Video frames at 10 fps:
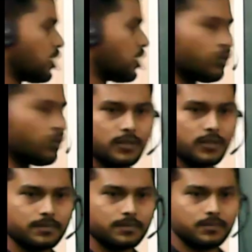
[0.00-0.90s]
OP.
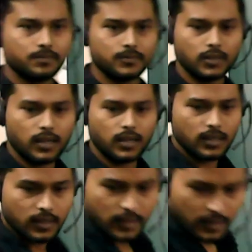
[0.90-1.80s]
Okay.
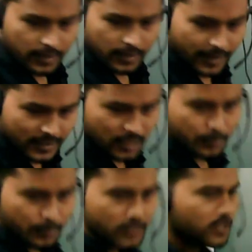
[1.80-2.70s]
Next step
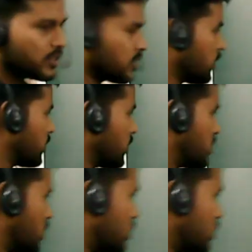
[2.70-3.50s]
is, set your